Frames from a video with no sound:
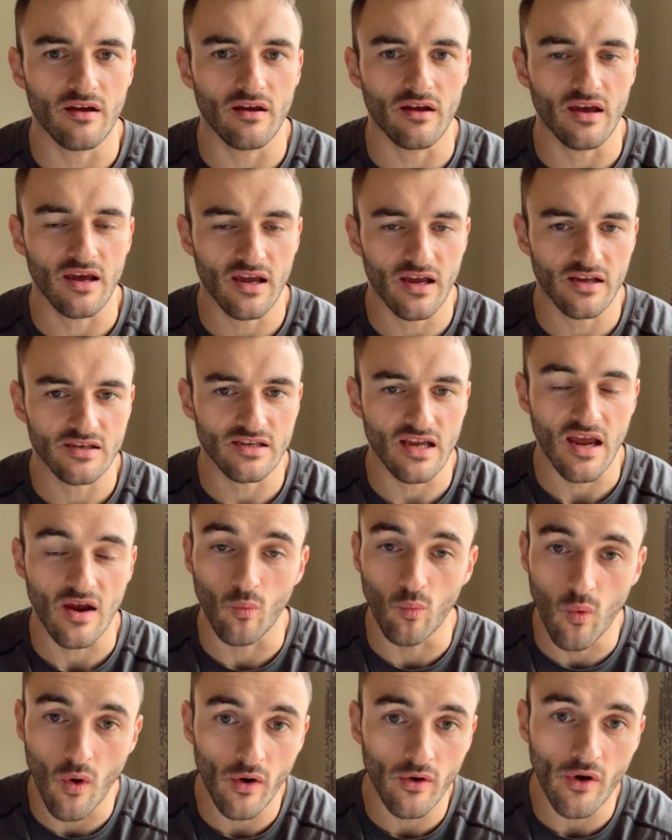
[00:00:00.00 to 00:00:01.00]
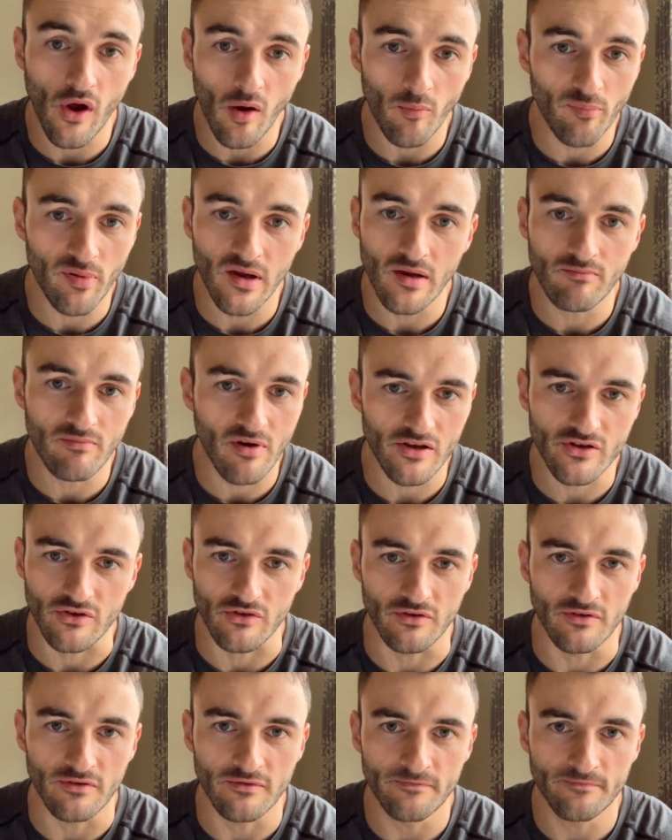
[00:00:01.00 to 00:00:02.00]
It will not be
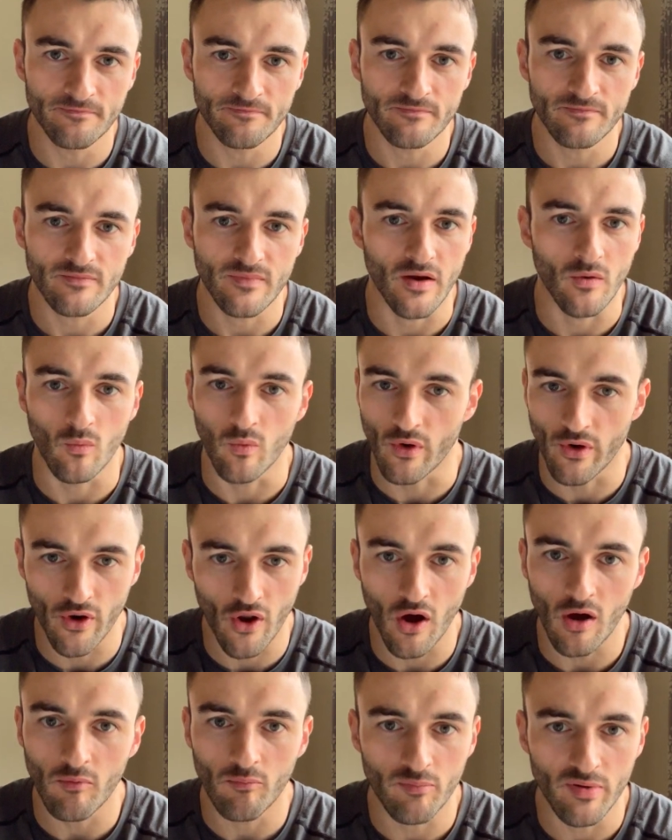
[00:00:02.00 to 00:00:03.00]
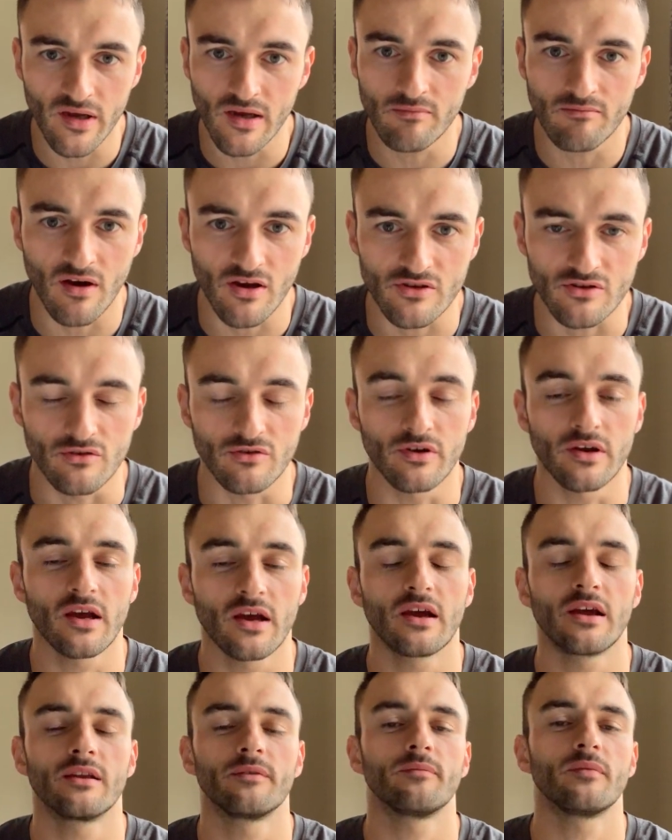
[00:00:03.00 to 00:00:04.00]
muscle. It will not be muscle.
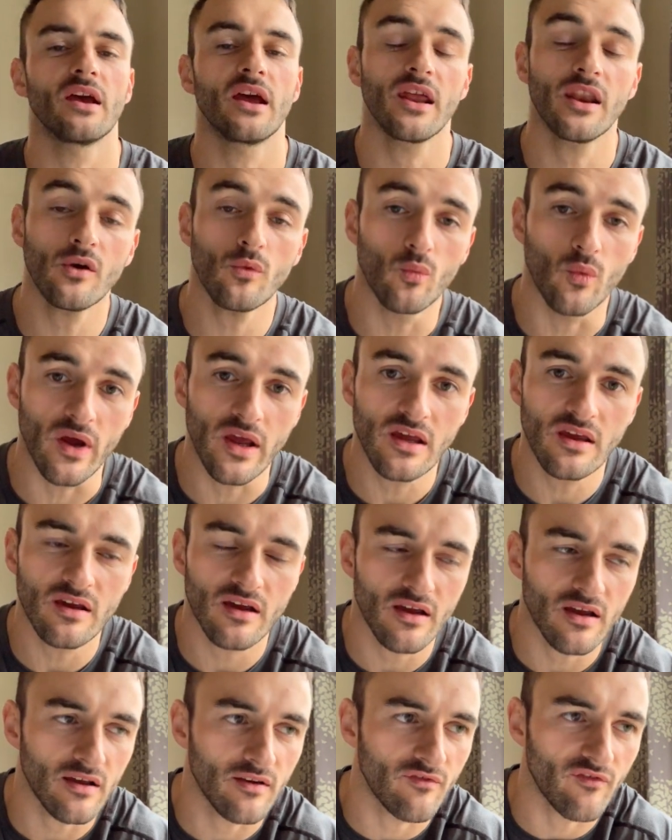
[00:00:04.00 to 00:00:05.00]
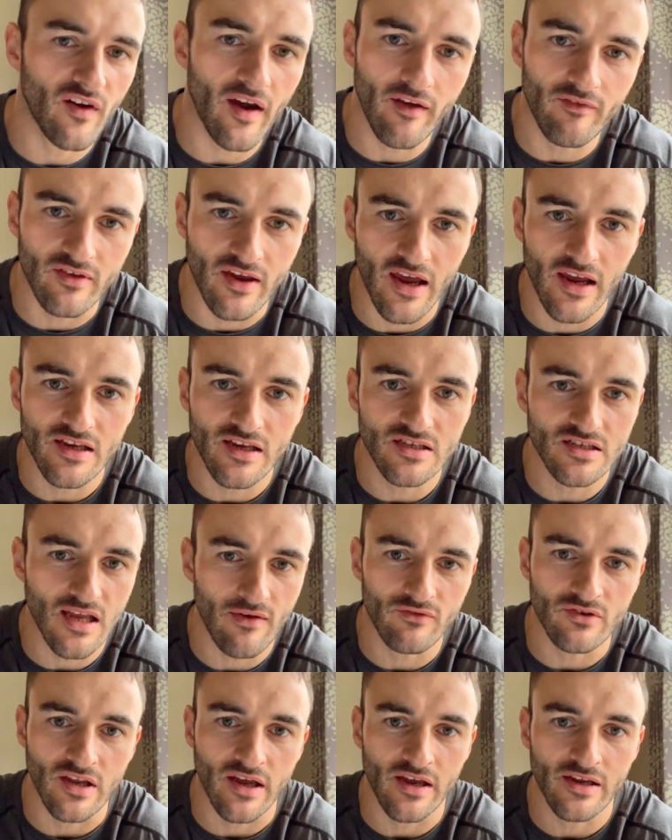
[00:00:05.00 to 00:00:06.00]
And in a week, in 5 days,
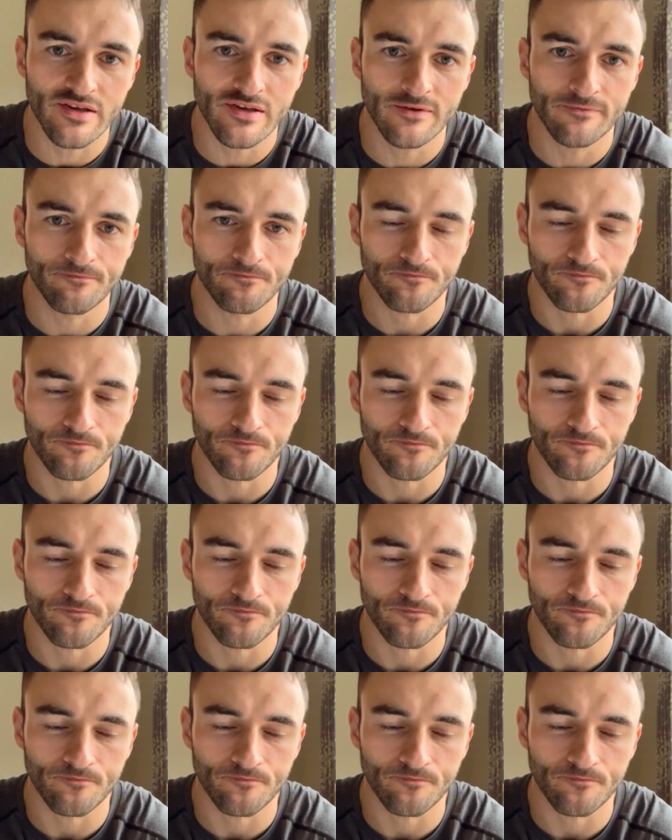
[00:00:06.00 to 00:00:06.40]
7 days,